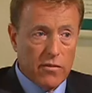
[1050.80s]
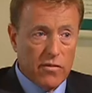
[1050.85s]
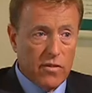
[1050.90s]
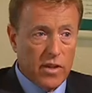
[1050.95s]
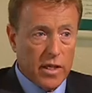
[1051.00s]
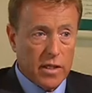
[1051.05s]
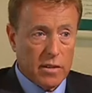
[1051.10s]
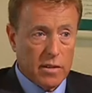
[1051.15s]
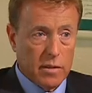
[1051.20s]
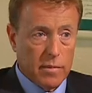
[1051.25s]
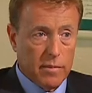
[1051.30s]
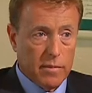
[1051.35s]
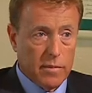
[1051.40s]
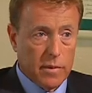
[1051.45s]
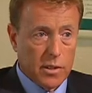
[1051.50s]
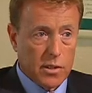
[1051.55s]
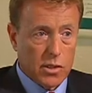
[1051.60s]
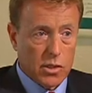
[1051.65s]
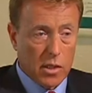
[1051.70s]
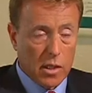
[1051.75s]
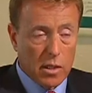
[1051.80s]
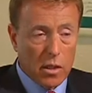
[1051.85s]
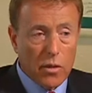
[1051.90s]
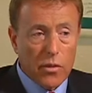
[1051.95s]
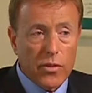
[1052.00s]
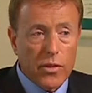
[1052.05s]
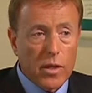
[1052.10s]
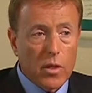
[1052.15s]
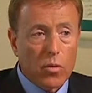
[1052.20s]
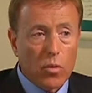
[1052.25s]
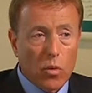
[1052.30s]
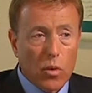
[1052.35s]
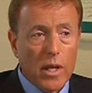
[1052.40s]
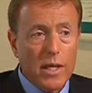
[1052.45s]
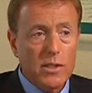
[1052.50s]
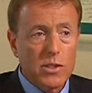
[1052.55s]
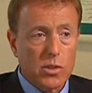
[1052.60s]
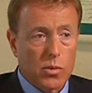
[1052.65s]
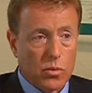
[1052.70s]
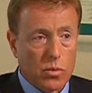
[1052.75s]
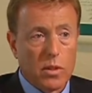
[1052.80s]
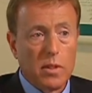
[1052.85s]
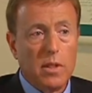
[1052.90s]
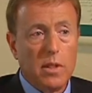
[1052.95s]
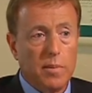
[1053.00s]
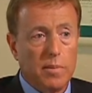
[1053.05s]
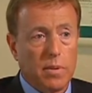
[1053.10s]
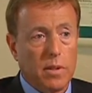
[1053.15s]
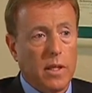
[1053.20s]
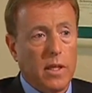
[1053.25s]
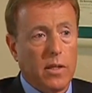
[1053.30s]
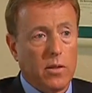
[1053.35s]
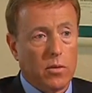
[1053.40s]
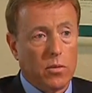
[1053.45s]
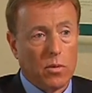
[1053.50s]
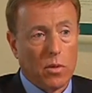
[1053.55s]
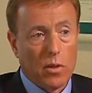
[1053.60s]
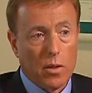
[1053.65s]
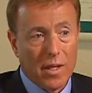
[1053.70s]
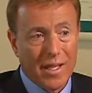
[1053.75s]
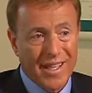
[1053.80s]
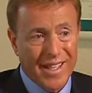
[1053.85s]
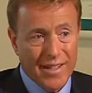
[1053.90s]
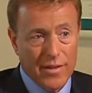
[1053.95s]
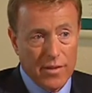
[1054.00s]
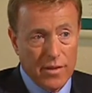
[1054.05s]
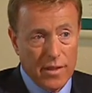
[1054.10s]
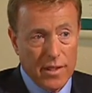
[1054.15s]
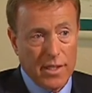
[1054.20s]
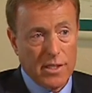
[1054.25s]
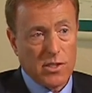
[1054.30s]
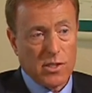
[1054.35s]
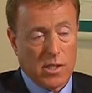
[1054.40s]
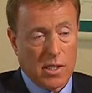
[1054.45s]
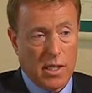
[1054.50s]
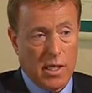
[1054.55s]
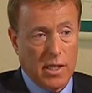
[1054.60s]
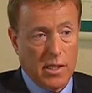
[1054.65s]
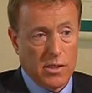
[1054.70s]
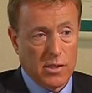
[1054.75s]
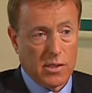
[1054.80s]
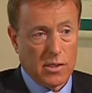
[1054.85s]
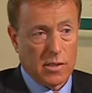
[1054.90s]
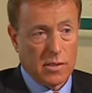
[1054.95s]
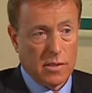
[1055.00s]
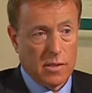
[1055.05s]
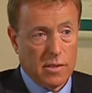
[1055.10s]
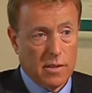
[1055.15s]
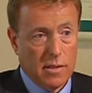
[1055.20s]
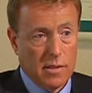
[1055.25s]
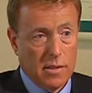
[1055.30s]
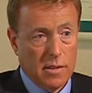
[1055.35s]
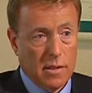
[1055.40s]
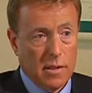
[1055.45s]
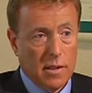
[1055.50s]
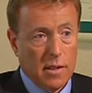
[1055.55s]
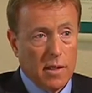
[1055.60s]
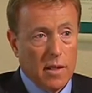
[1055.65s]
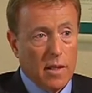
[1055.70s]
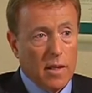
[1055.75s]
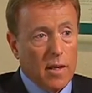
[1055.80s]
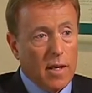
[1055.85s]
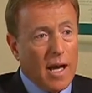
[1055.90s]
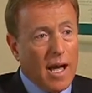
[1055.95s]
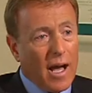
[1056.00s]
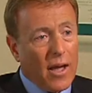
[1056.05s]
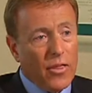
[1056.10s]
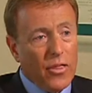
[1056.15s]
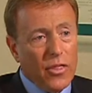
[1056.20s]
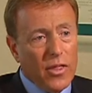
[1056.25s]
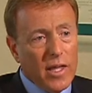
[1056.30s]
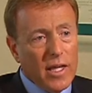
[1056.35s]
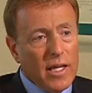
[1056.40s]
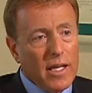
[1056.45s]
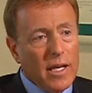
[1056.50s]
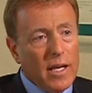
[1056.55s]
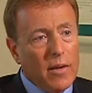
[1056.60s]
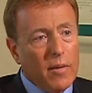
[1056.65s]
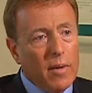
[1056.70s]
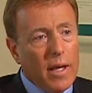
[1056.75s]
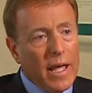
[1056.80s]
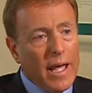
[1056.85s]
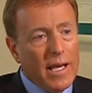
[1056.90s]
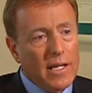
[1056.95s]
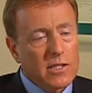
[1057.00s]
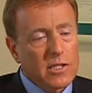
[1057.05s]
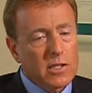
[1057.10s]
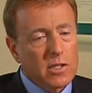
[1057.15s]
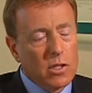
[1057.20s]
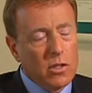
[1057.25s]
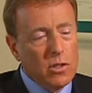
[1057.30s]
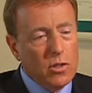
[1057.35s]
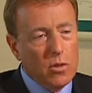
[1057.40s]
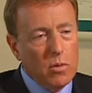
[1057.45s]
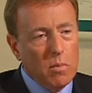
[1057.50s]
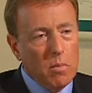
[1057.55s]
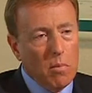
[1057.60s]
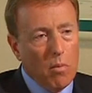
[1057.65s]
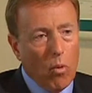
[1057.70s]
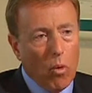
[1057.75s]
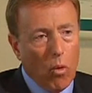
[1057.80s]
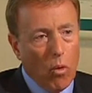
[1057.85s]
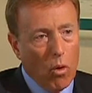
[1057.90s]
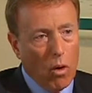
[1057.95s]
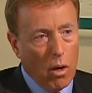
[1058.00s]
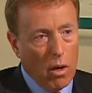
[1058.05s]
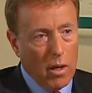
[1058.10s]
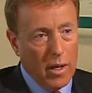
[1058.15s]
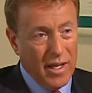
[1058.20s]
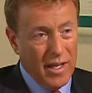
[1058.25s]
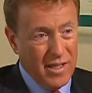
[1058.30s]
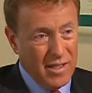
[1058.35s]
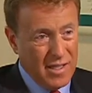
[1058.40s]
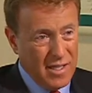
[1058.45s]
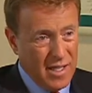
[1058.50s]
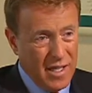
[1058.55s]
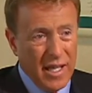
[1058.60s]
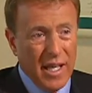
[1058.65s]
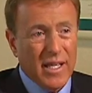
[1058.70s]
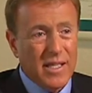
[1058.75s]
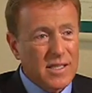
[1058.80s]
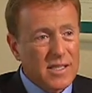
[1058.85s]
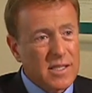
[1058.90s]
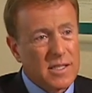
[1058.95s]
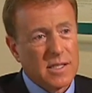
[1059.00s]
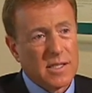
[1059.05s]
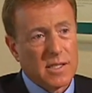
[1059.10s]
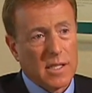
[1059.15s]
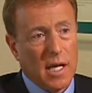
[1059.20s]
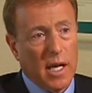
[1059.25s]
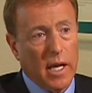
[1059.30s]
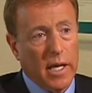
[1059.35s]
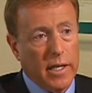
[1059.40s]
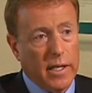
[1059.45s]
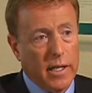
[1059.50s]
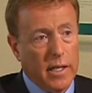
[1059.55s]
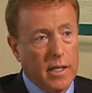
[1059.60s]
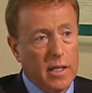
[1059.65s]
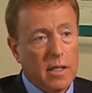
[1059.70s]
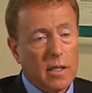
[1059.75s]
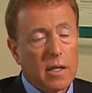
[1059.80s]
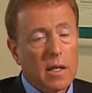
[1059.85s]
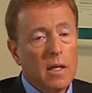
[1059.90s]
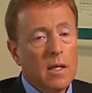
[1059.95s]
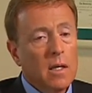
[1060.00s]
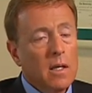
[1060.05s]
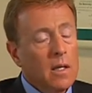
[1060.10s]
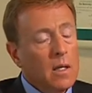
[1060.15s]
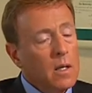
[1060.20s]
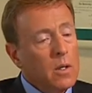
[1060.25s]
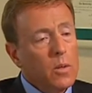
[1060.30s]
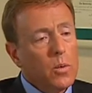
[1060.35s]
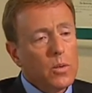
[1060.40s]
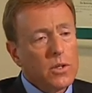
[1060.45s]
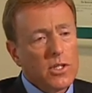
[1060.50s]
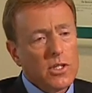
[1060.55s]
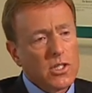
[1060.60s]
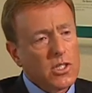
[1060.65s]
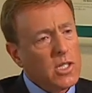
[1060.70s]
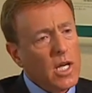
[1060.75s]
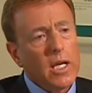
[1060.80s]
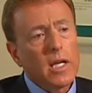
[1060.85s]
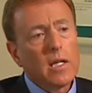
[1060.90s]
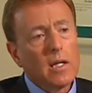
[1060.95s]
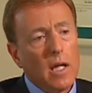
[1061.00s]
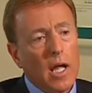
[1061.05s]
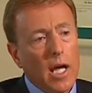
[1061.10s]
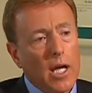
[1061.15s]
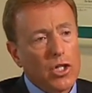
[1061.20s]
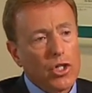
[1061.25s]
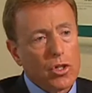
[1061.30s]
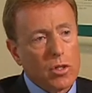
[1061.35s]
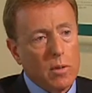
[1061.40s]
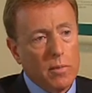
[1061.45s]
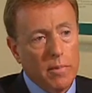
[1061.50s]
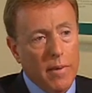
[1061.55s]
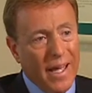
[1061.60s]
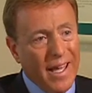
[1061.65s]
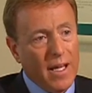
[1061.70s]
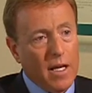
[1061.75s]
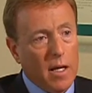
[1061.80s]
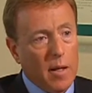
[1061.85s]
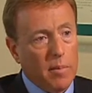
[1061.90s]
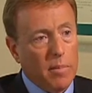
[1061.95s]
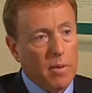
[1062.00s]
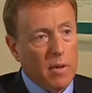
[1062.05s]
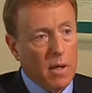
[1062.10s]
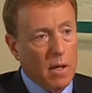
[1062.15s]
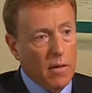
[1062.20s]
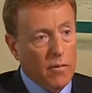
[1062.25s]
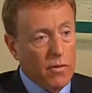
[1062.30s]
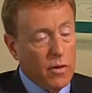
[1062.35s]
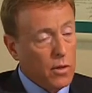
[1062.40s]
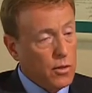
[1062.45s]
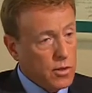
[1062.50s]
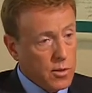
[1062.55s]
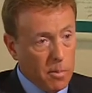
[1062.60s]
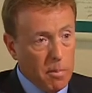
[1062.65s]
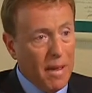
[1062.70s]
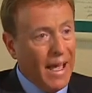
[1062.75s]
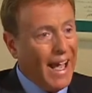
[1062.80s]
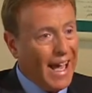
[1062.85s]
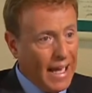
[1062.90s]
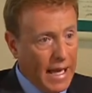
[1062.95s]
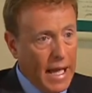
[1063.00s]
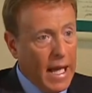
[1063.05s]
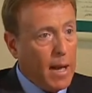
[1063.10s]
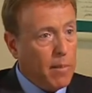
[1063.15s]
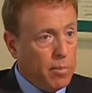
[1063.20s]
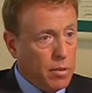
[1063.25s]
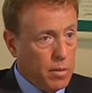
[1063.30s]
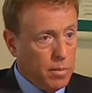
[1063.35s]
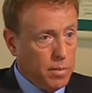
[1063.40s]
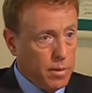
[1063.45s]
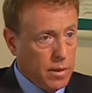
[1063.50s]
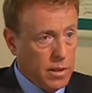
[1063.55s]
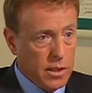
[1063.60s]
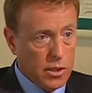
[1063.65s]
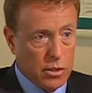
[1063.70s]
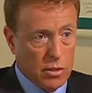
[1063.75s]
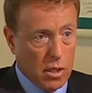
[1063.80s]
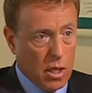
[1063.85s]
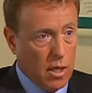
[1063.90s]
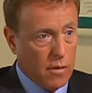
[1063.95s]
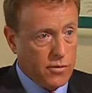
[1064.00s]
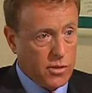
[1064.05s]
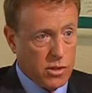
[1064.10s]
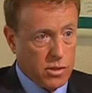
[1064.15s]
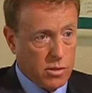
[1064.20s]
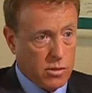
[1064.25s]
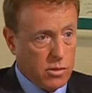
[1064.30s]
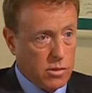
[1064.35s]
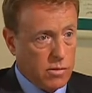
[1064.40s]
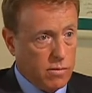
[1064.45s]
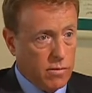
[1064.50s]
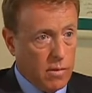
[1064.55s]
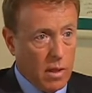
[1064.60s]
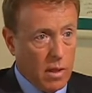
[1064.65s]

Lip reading: victim. So I don't think race really played a role in this case. I think it has to do more in today's society with the psychological makeup of those bad apple police officers.